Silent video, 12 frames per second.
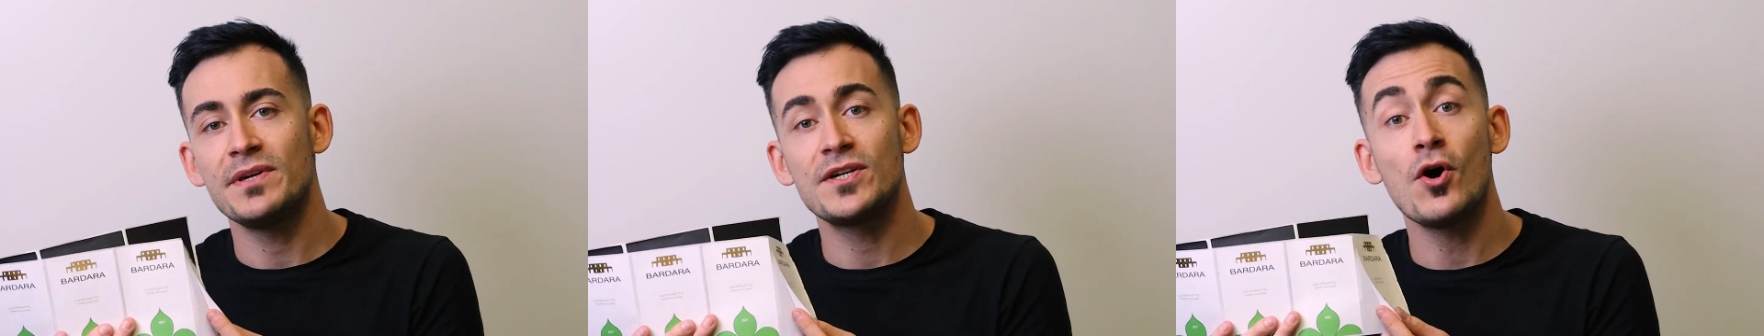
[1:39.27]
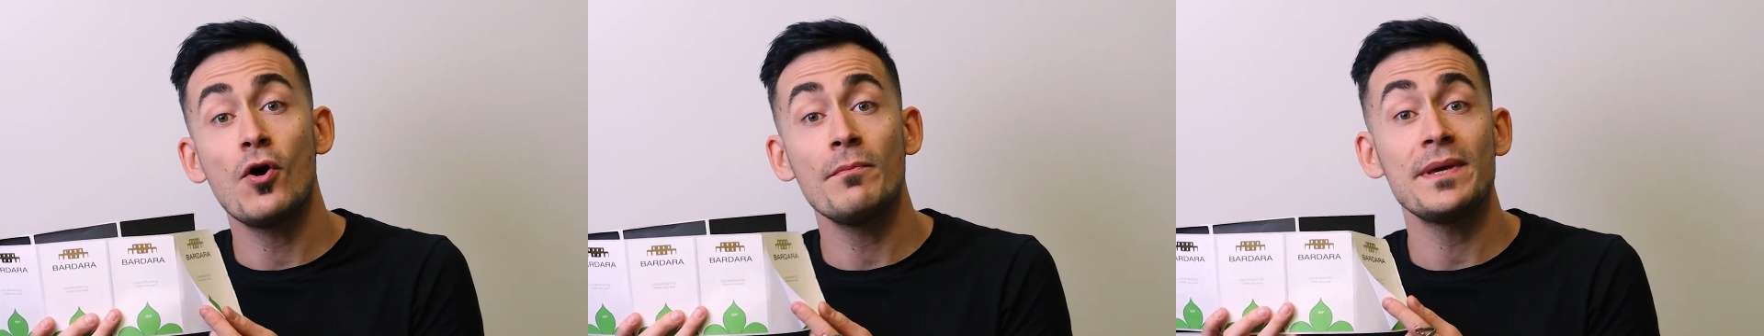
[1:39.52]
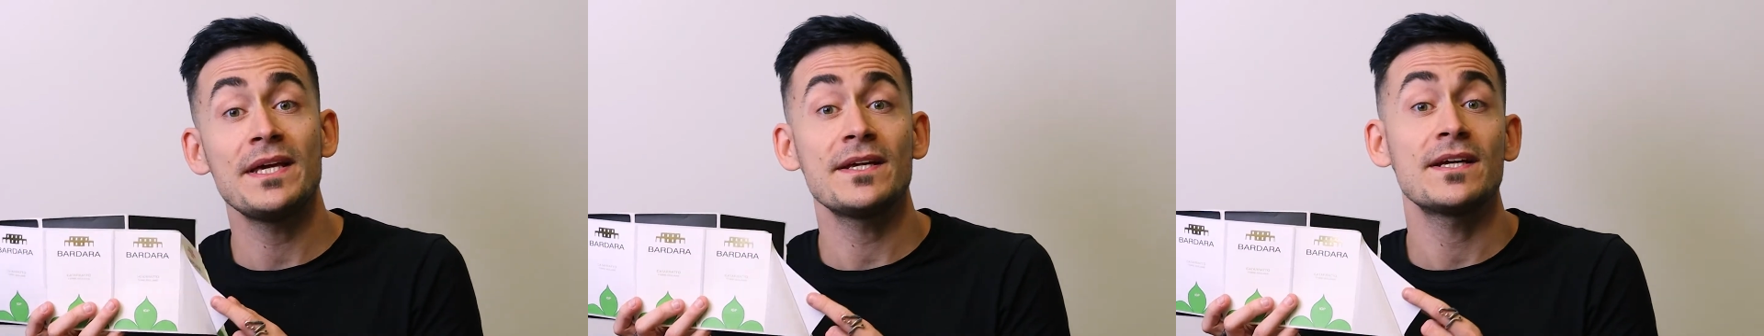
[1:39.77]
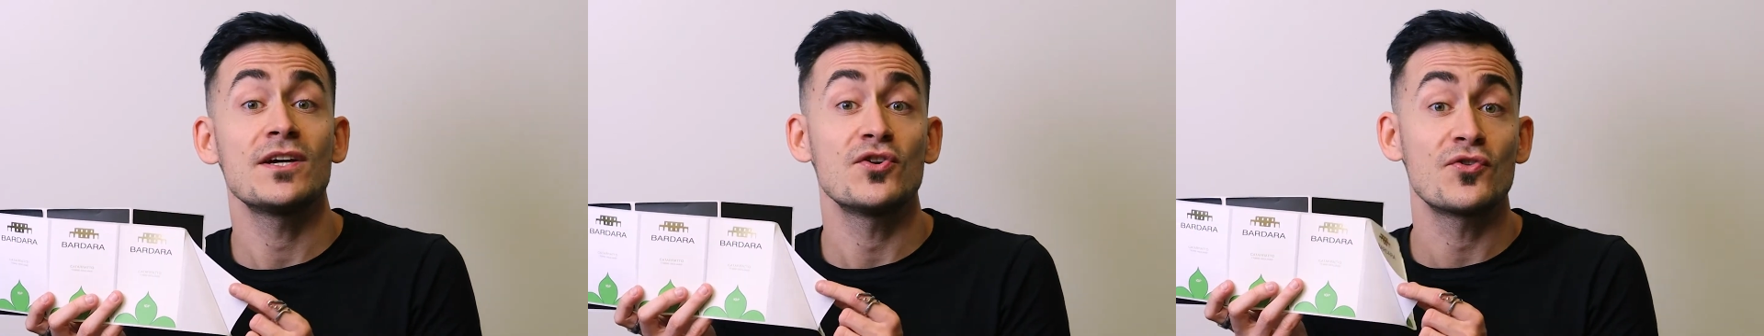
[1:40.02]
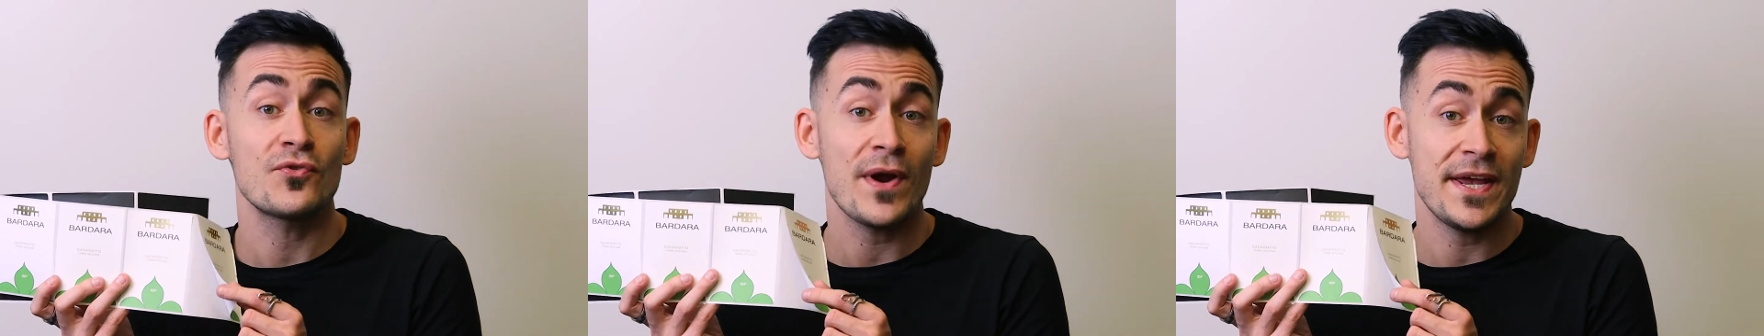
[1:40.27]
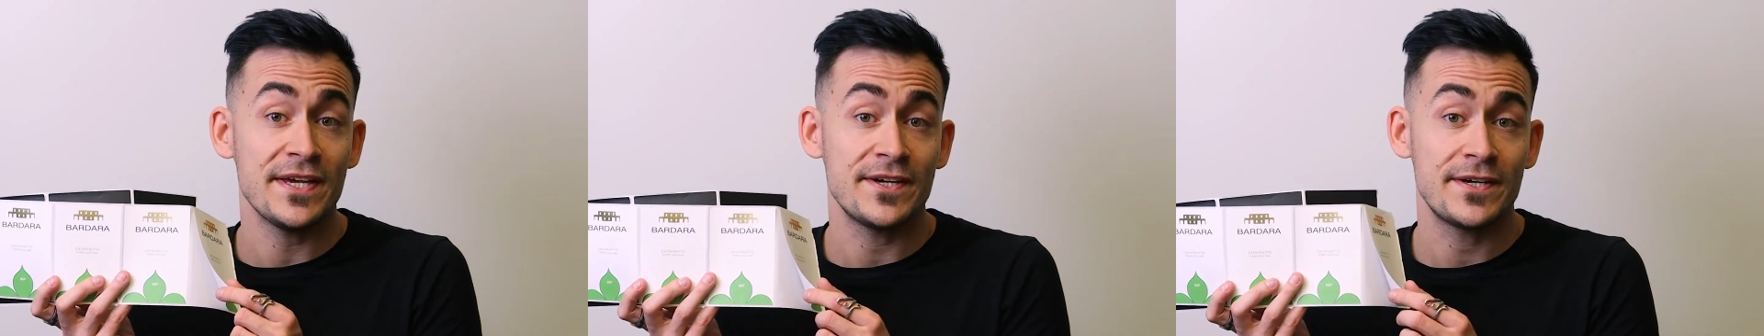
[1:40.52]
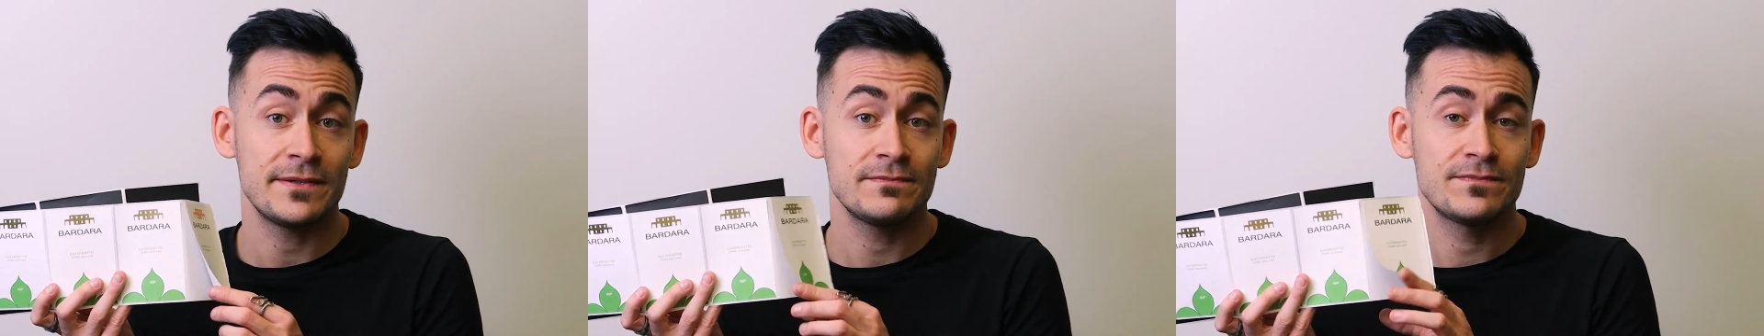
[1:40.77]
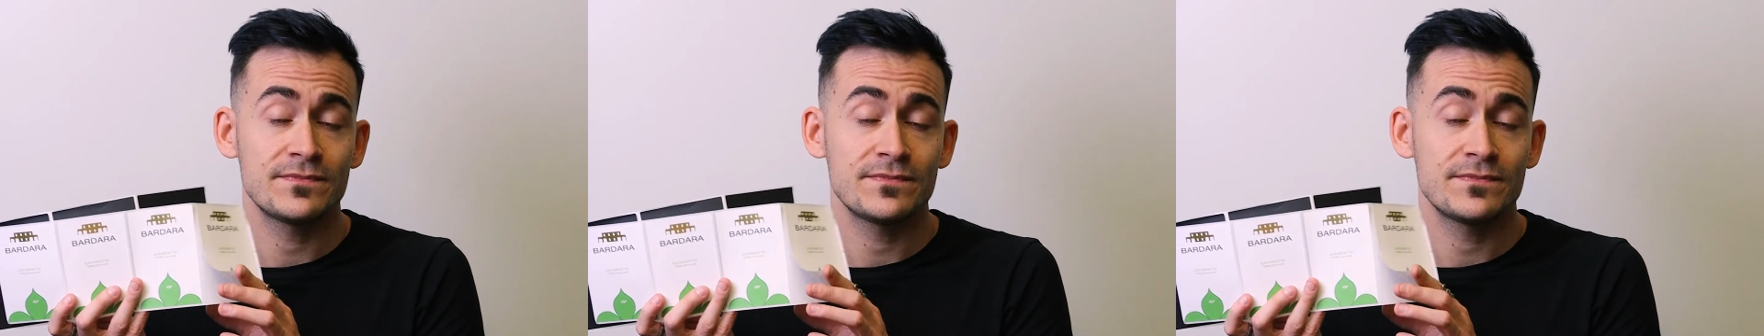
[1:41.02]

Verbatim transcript: becoming grayer.